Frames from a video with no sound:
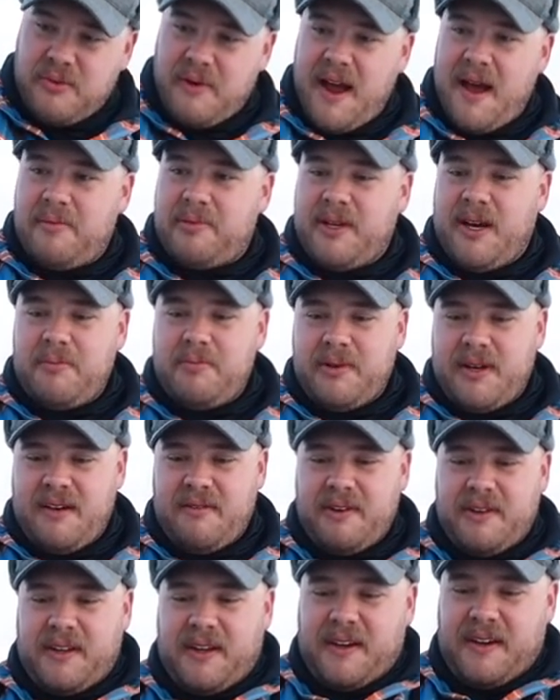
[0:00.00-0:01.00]
wrapped up in
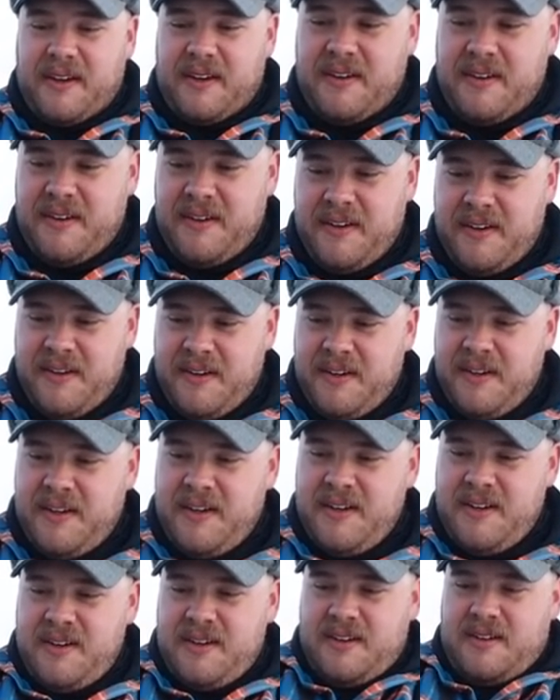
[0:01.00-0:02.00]
everything.
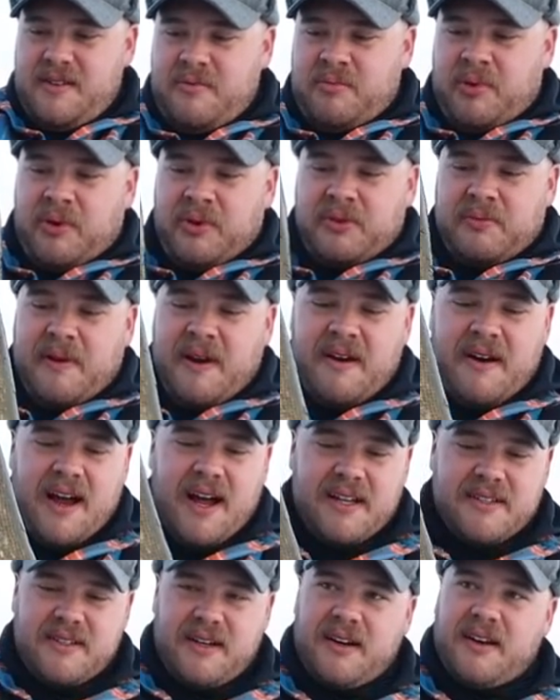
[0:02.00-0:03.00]
Both my
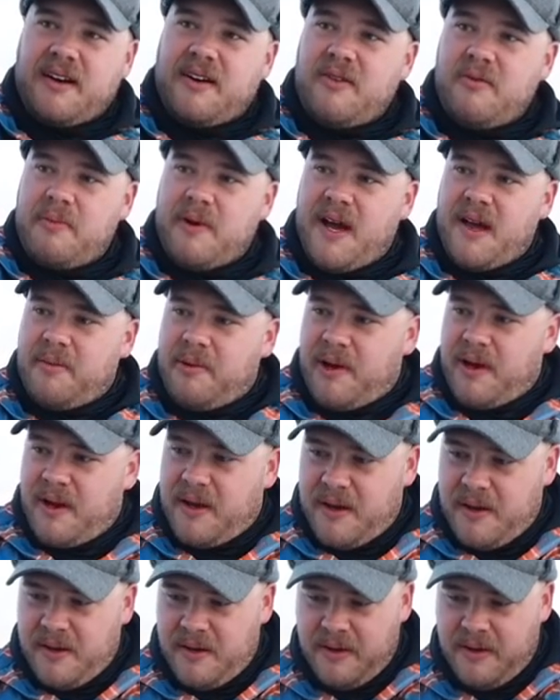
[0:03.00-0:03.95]
rods are gonna go bye-bye.